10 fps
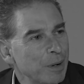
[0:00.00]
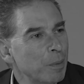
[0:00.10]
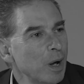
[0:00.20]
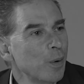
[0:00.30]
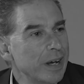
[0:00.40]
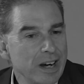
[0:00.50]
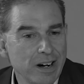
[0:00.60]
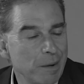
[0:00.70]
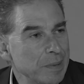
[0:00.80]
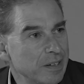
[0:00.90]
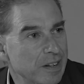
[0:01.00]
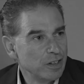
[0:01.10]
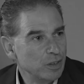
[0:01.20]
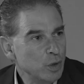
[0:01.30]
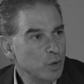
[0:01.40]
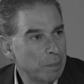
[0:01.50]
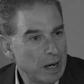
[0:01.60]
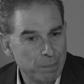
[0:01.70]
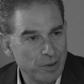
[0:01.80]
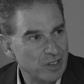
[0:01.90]
We all hear, the
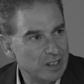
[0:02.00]
newspapers, the